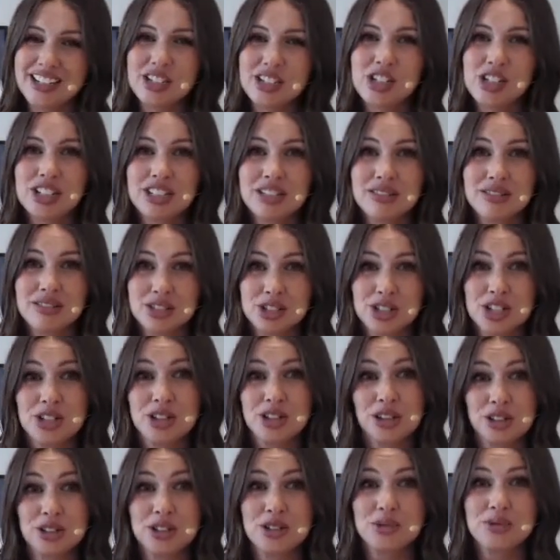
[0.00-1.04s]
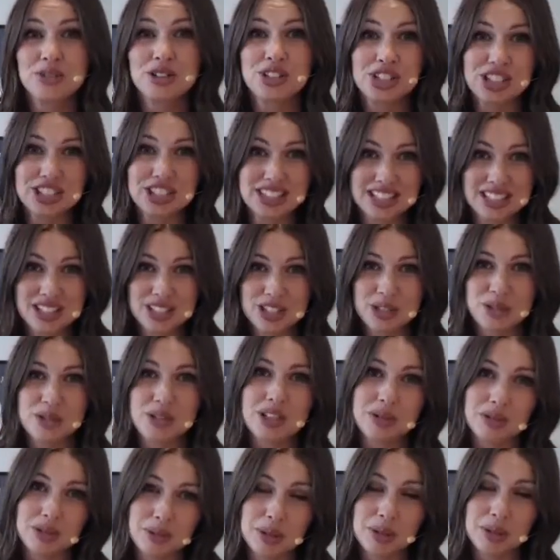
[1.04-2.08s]
she learned when she
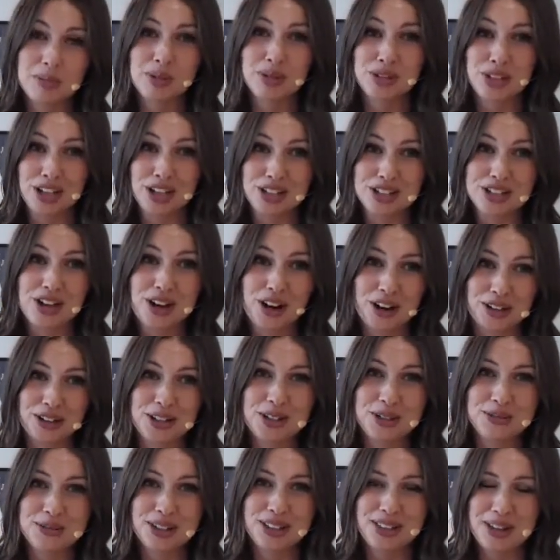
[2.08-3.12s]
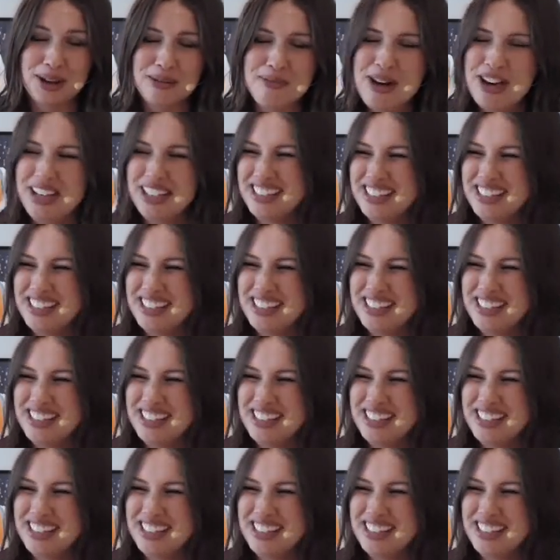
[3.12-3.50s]
disagreed with people not to argue with them.